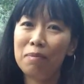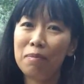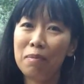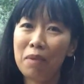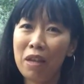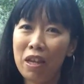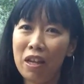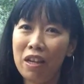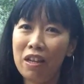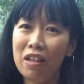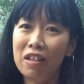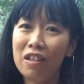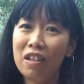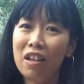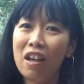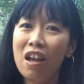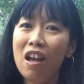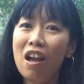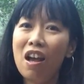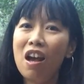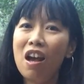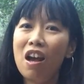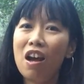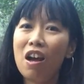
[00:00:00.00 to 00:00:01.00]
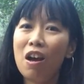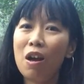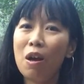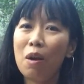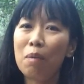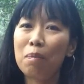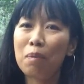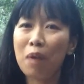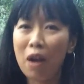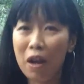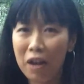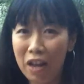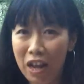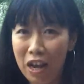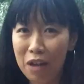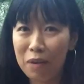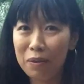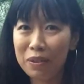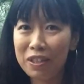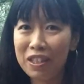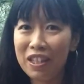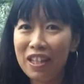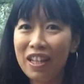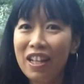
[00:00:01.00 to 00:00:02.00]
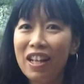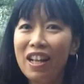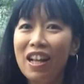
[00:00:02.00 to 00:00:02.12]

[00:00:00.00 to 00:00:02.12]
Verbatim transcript: made or uh, brought out?